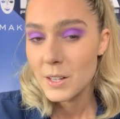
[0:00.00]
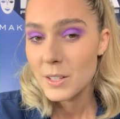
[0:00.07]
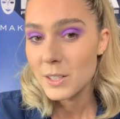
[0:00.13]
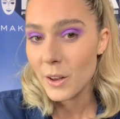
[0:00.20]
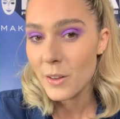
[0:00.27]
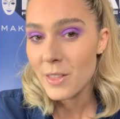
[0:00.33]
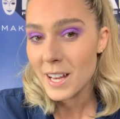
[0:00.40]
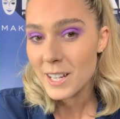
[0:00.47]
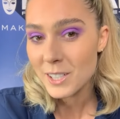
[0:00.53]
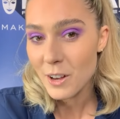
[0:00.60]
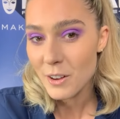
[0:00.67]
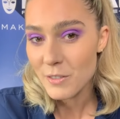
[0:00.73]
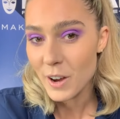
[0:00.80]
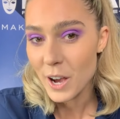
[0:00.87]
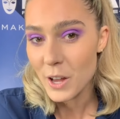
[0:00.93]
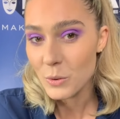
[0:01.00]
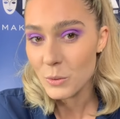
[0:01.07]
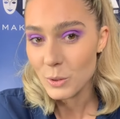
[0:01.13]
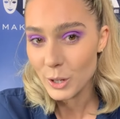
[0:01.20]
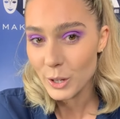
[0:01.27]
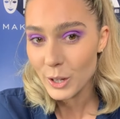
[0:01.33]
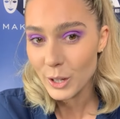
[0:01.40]
So that's our final
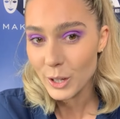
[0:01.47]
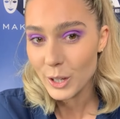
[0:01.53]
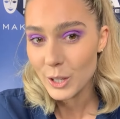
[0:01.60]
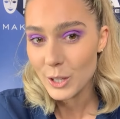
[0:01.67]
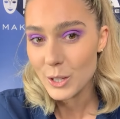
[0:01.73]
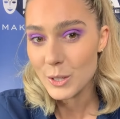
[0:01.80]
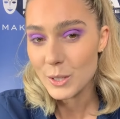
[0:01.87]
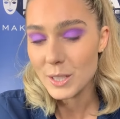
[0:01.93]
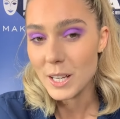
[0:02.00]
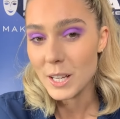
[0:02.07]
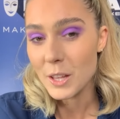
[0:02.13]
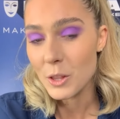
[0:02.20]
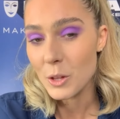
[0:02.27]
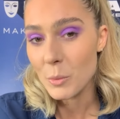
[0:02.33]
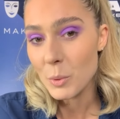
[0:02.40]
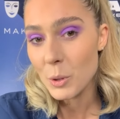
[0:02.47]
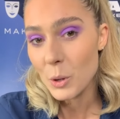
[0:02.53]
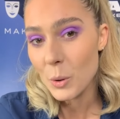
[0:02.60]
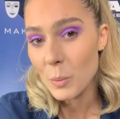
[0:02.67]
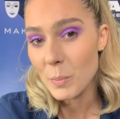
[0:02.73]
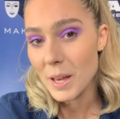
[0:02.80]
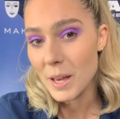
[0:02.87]
look using the
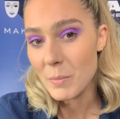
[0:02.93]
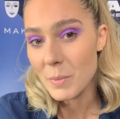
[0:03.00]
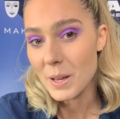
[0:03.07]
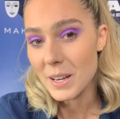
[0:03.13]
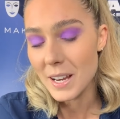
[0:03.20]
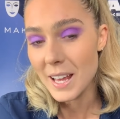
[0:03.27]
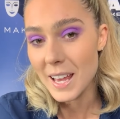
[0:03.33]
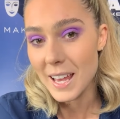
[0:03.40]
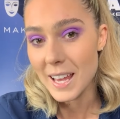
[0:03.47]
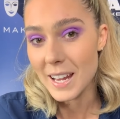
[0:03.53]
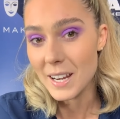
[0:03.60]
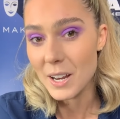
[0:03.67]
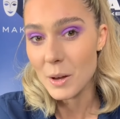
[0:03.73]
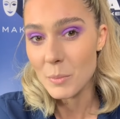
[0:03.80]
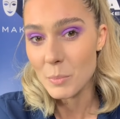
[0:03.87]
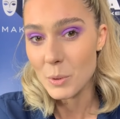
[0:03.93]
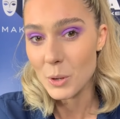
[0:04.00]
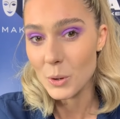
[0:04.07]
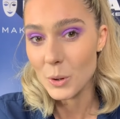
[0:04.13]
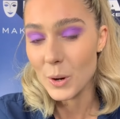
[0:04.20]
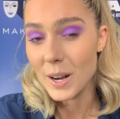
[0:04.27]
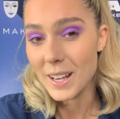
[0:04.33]
Pure Pigment in
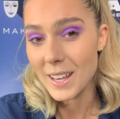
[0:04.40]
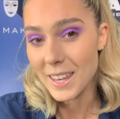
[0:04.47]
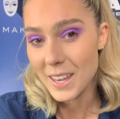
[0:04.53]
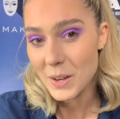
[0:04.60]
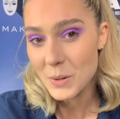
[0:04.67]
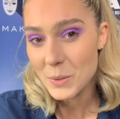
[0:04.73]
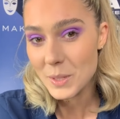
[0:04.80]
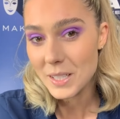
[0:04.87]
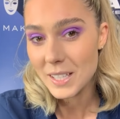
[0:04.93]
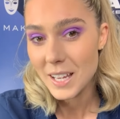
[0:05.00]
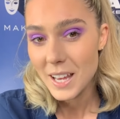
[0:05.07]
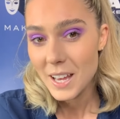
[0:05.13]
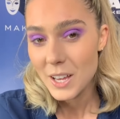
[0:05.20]
Pure Gilt,